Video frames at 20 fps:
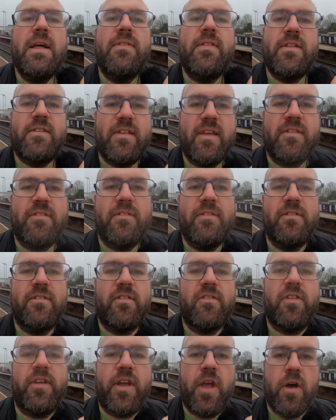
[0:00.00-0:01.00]
The
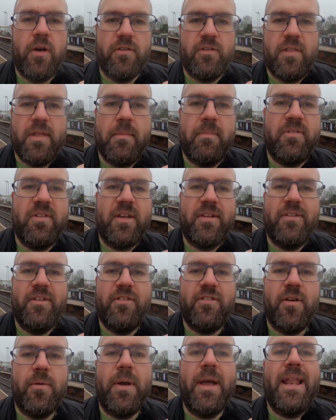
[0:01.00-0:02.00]
distances of the cars on the
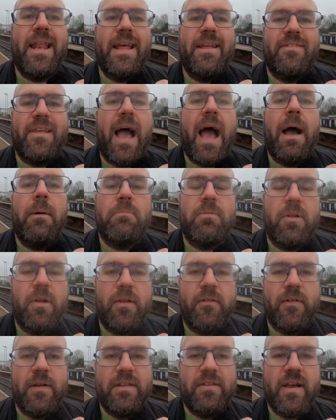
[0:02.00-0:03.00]
M62, it is
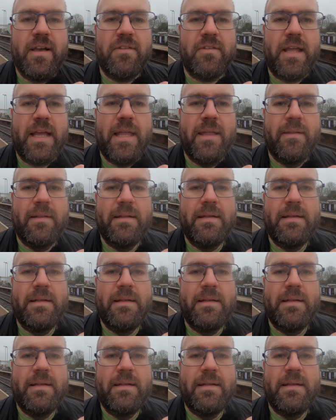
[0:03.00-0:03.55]
absolutely fantastic.